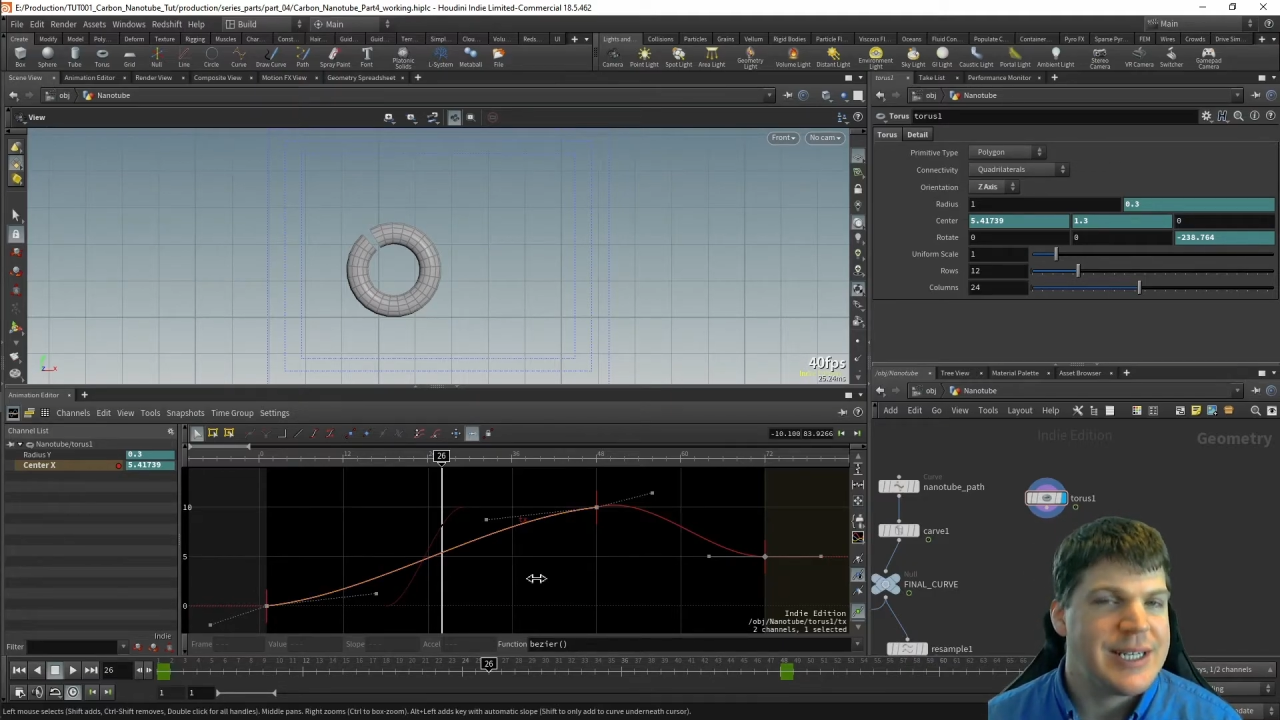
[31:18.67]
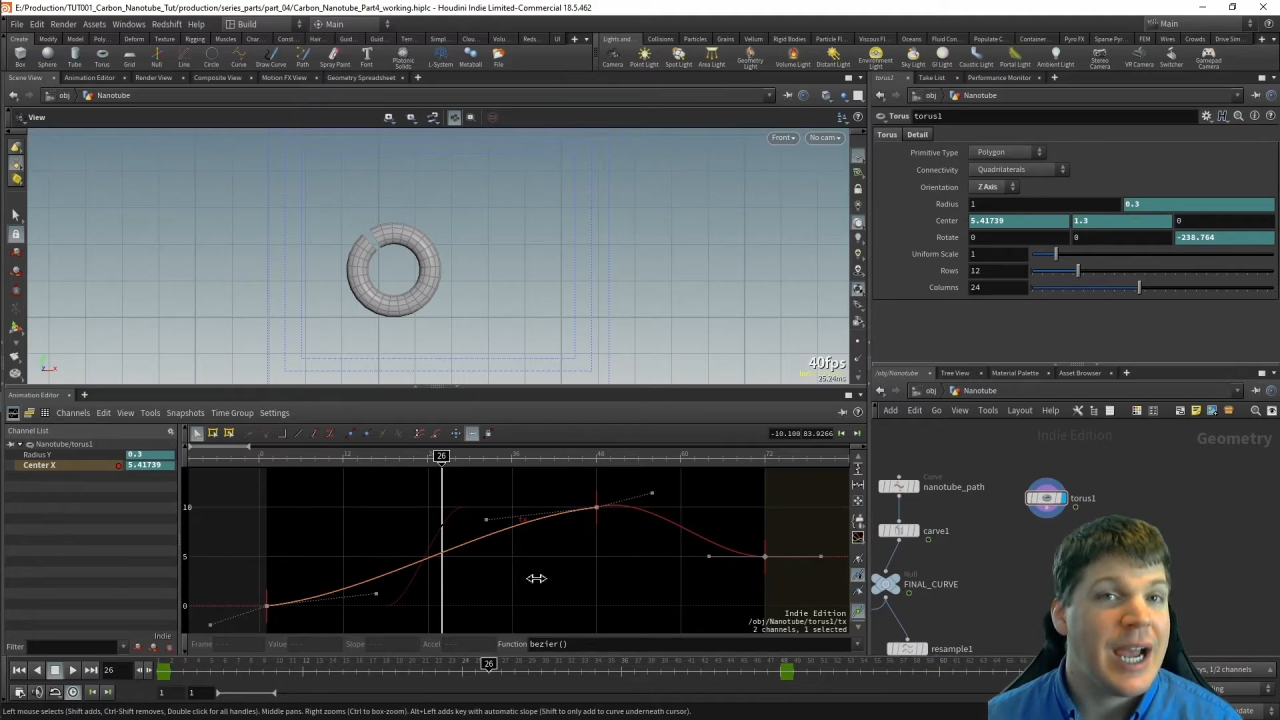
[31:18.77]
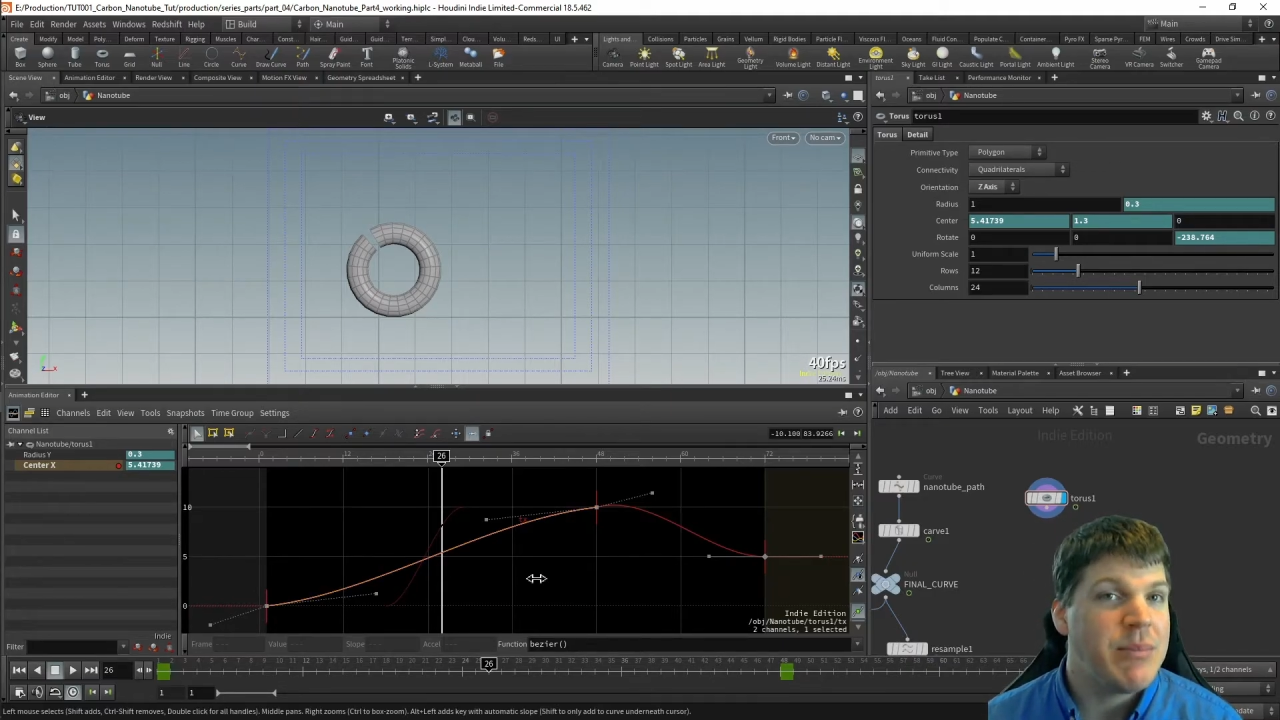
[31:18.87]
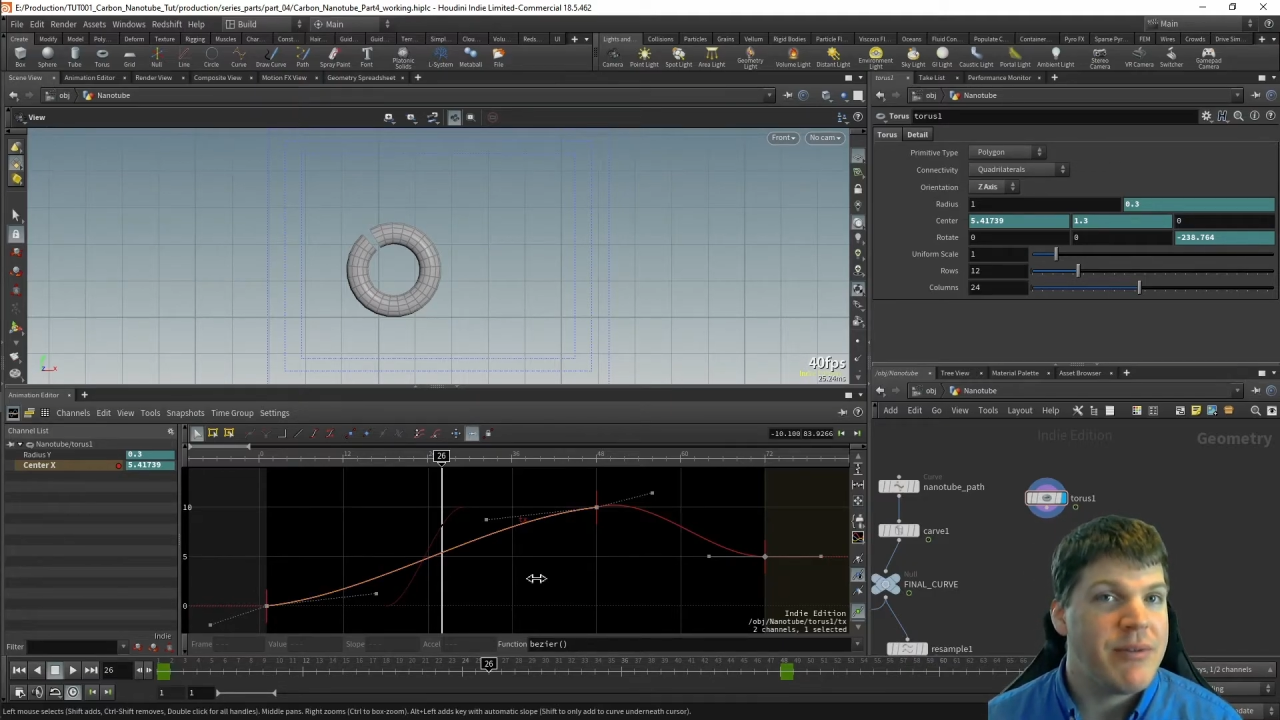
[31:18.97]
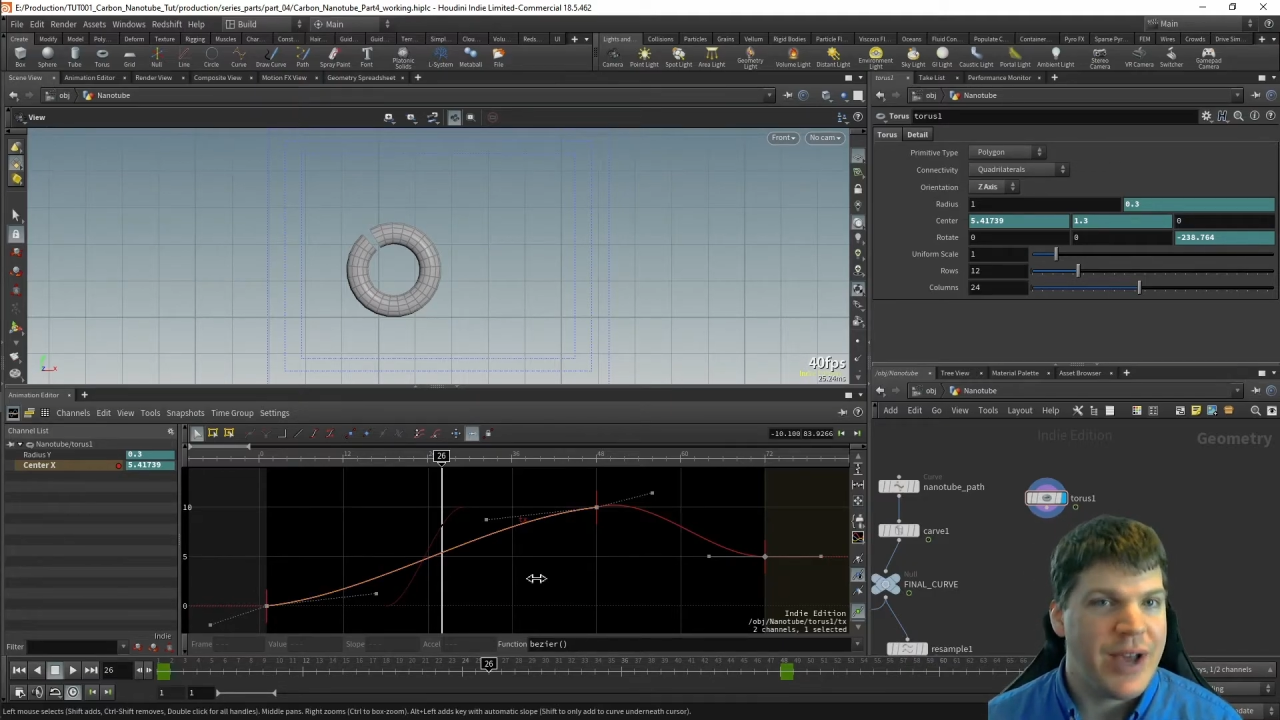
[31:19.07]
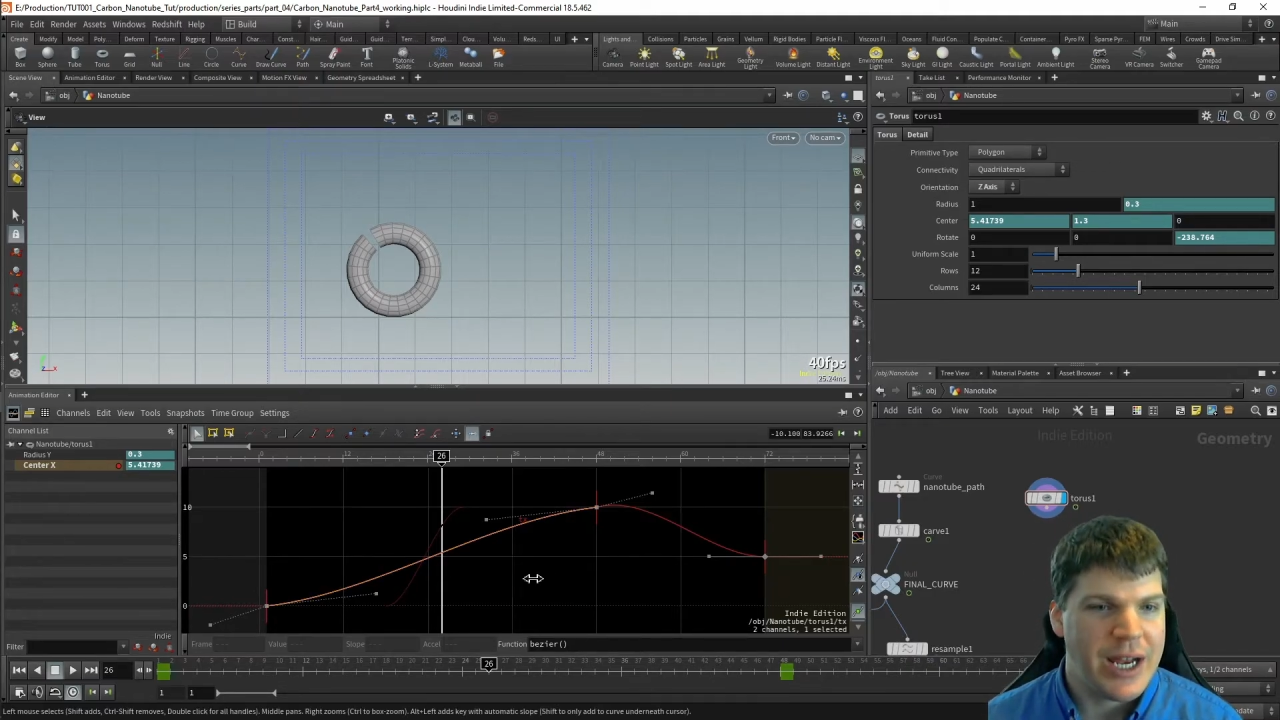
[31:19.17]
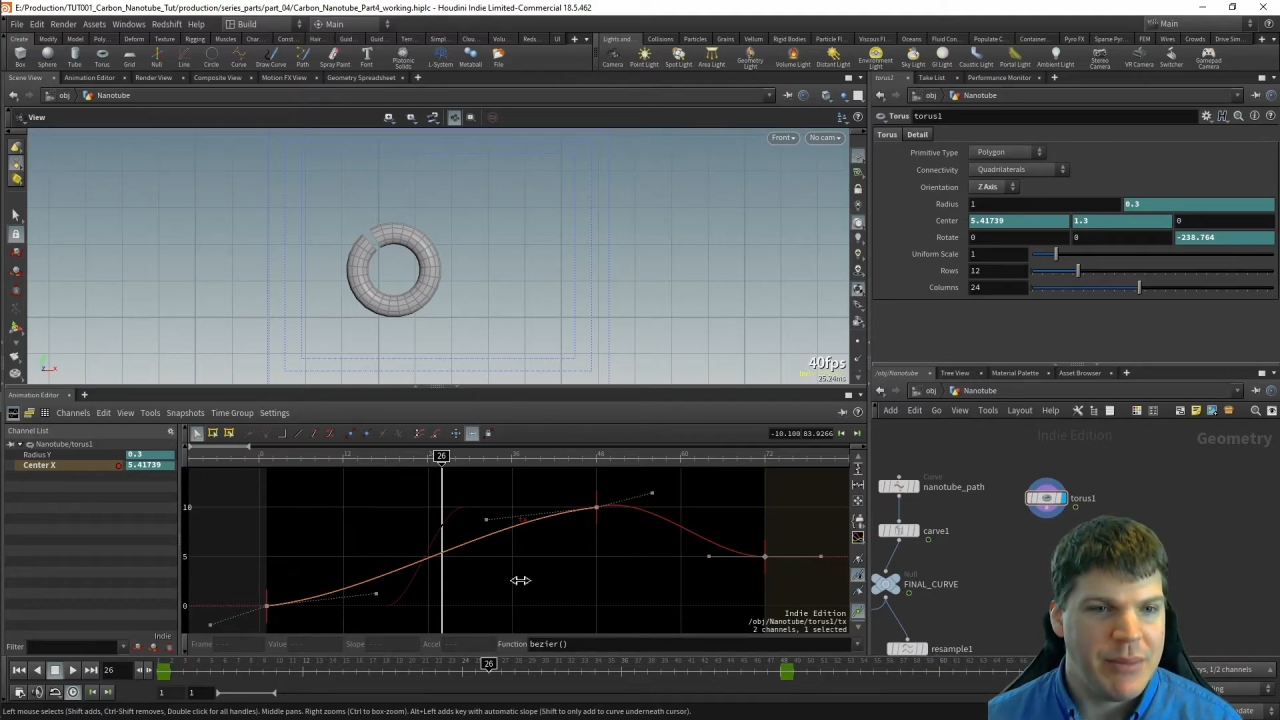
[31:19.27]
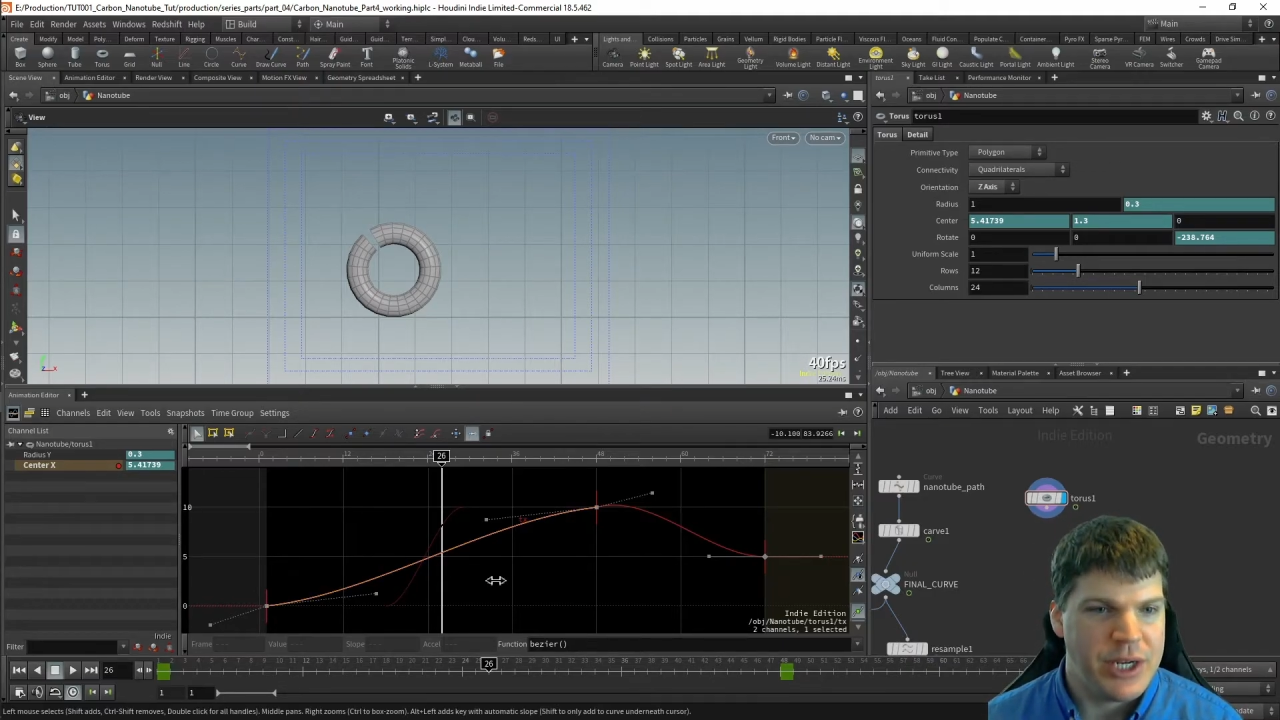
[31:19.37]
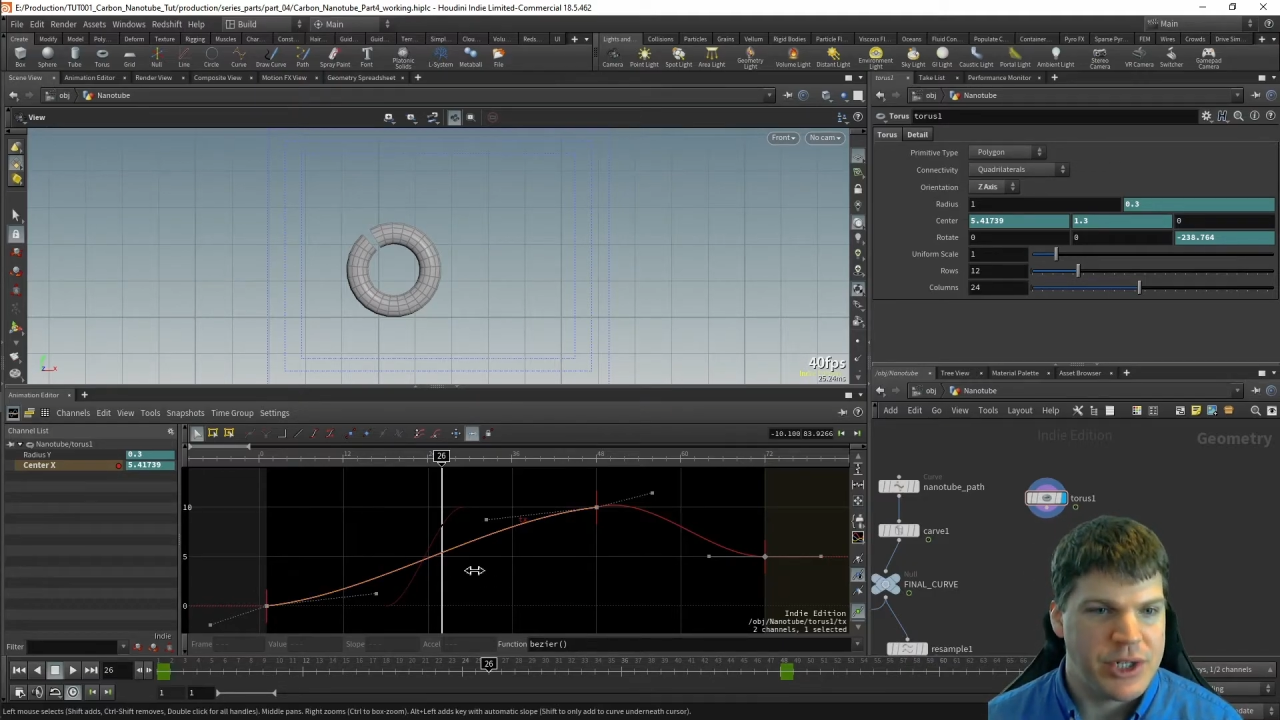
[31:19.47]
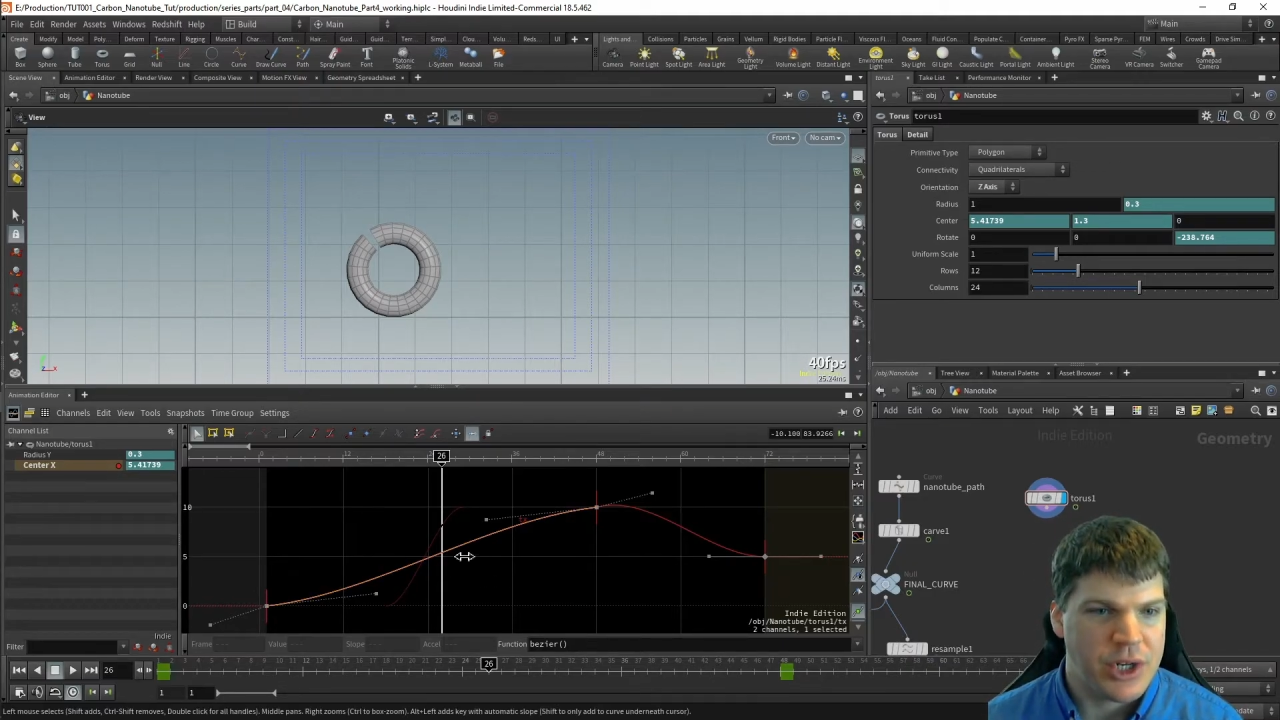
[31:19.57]
type of
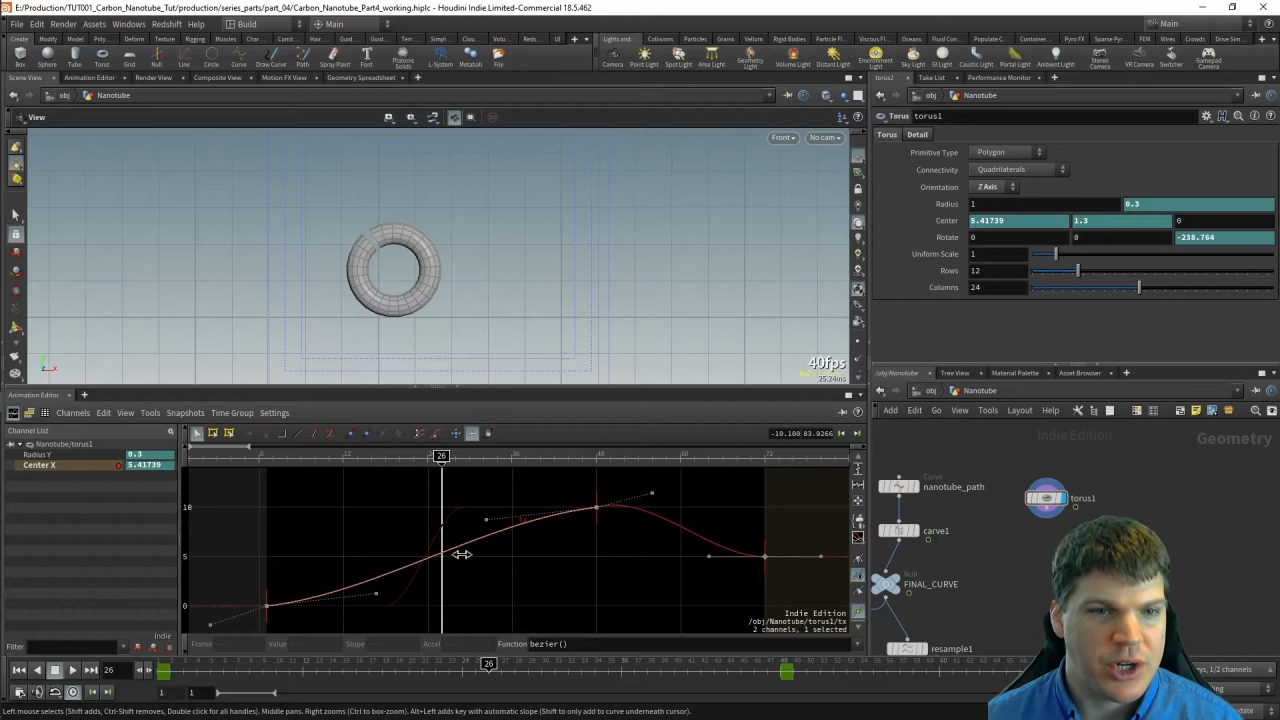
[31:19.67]
animation